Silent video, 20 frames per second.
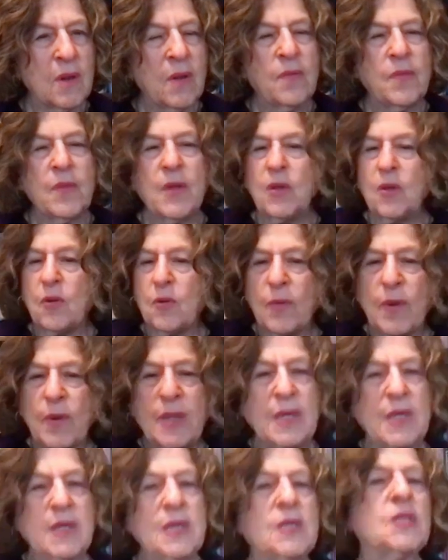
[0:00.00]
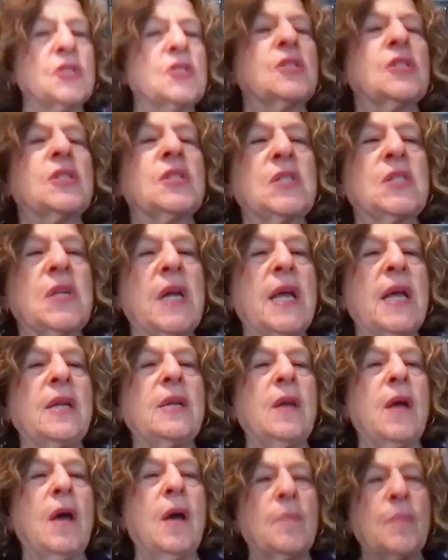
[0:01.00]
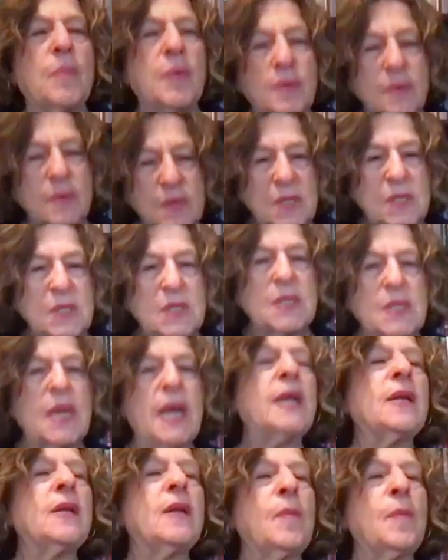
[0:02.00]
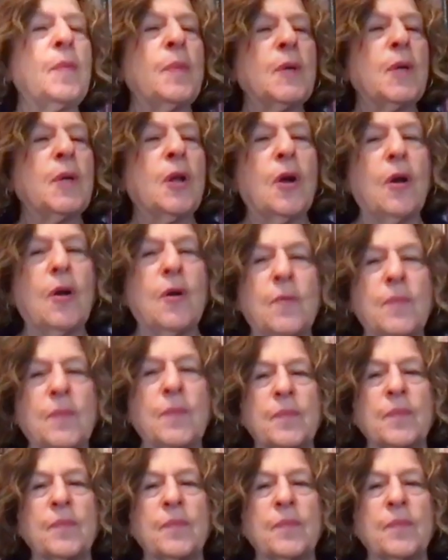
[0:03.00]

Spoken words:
that you're ready to just stand up and go.